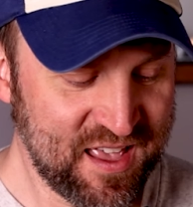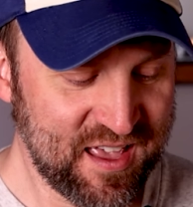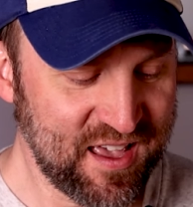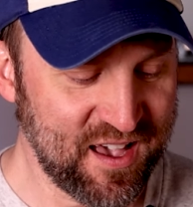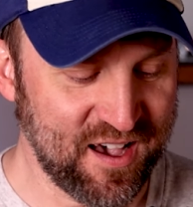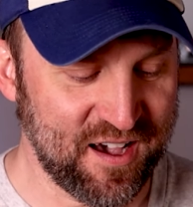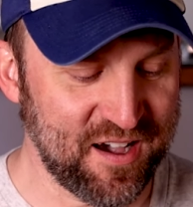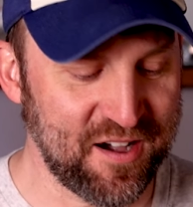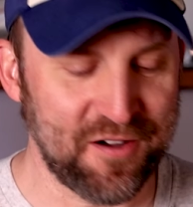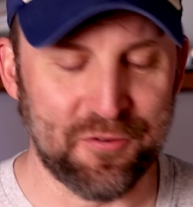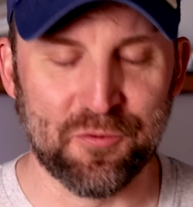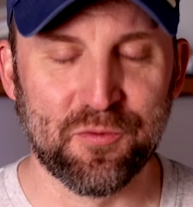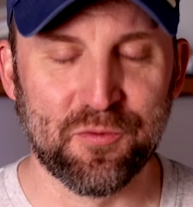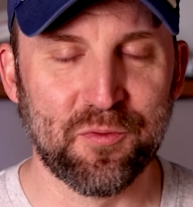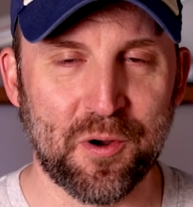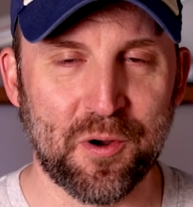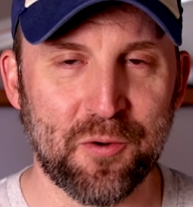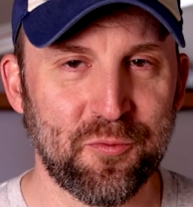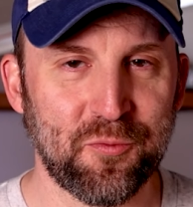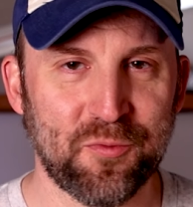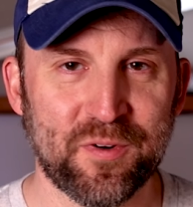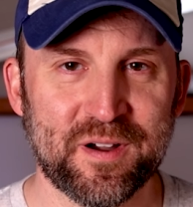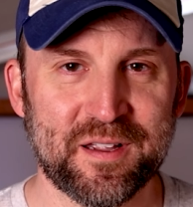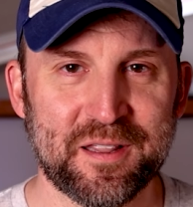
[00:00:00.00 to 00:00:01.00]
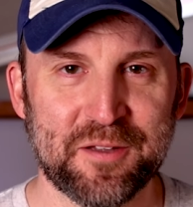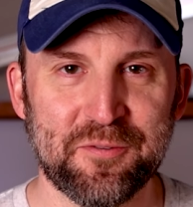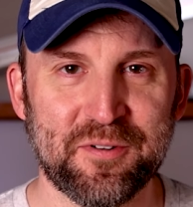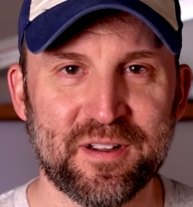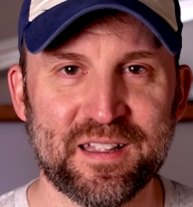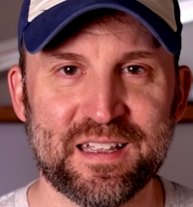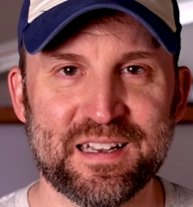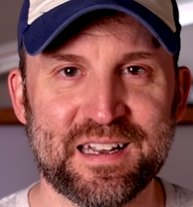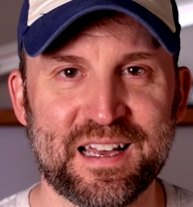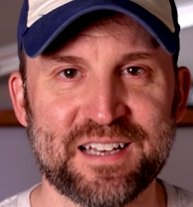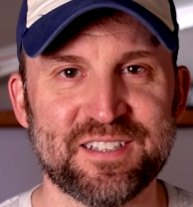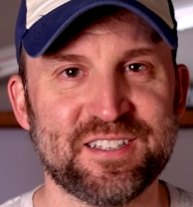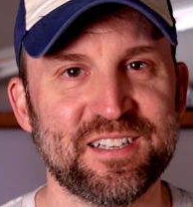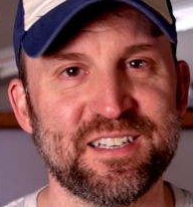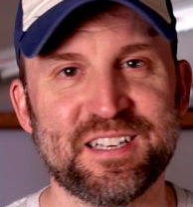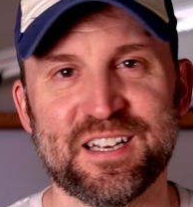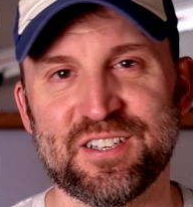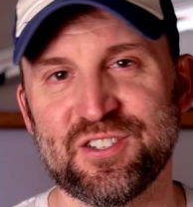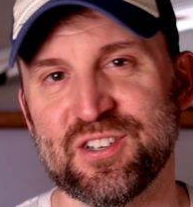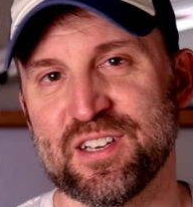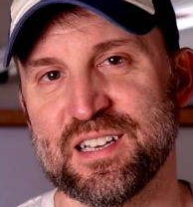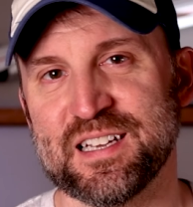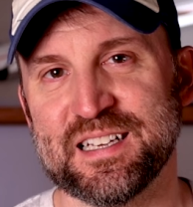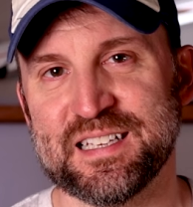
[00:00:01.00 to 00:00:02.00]
really, really nice
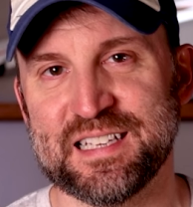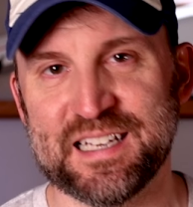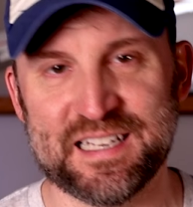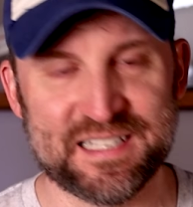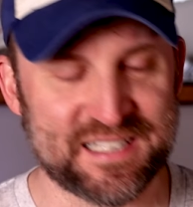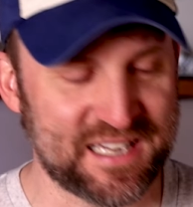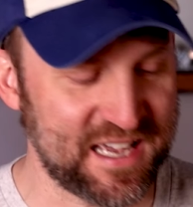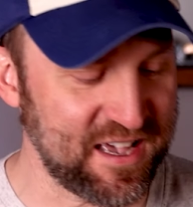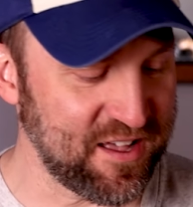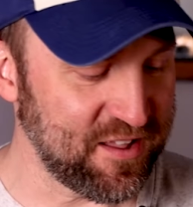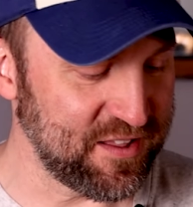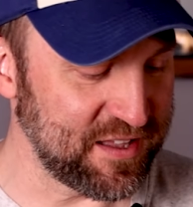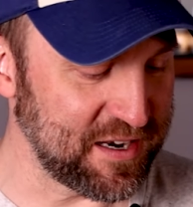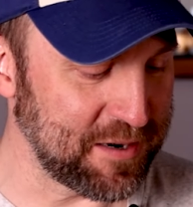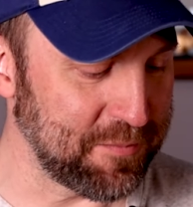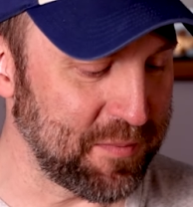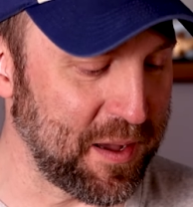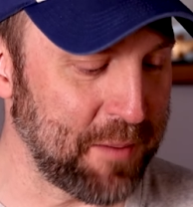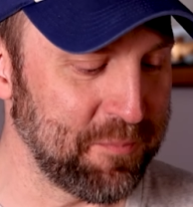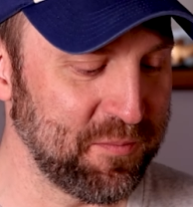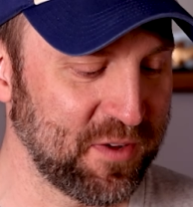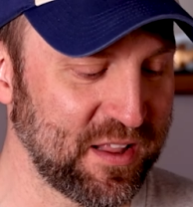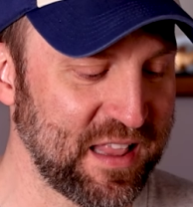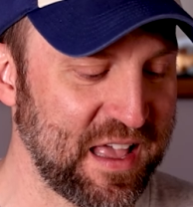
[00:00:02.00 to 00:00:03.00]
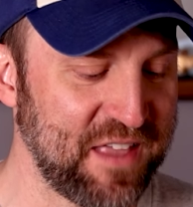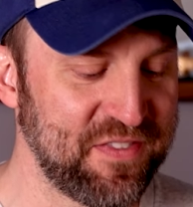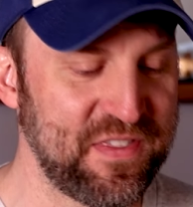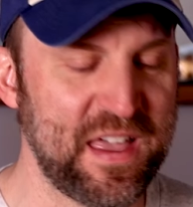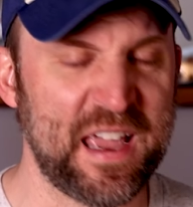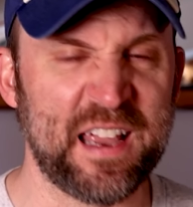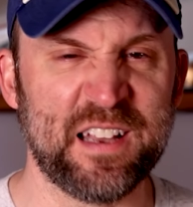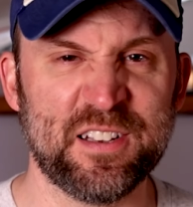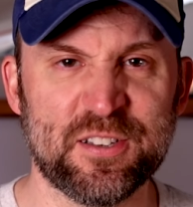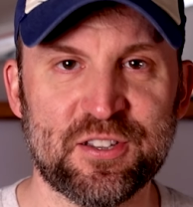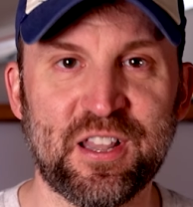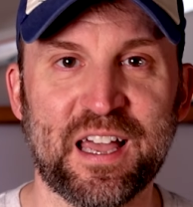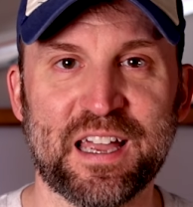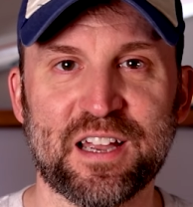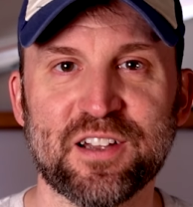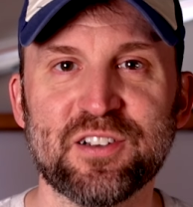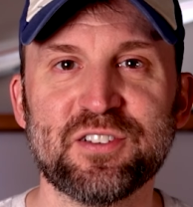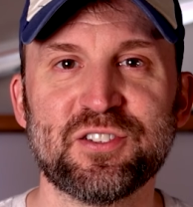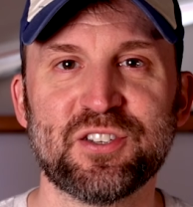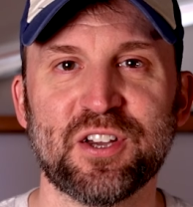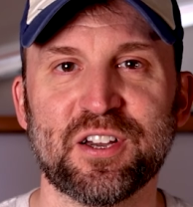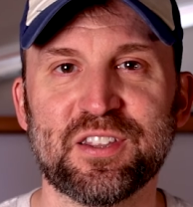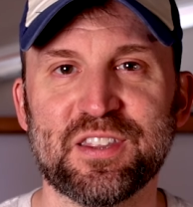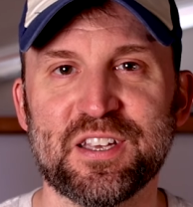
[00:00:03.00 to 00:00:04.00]
attention to detail. And I'm glad they like
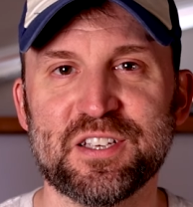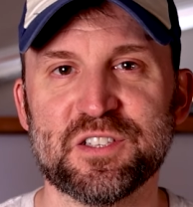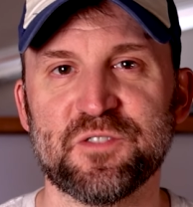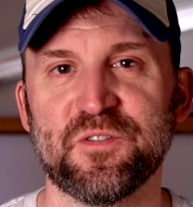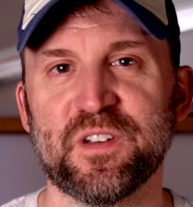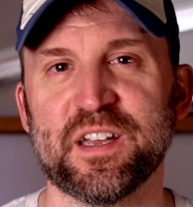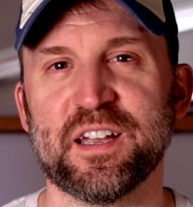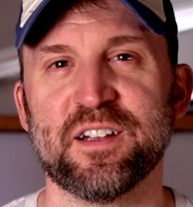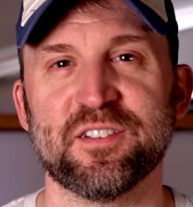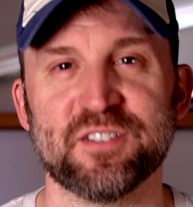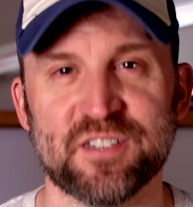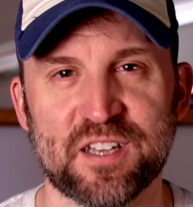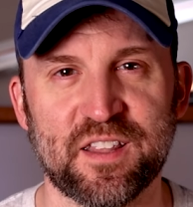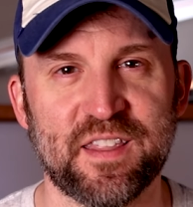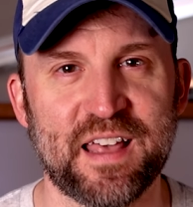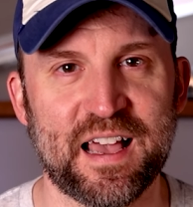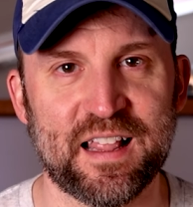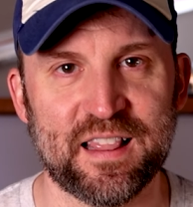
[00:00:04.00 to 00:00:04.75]
took these figures to that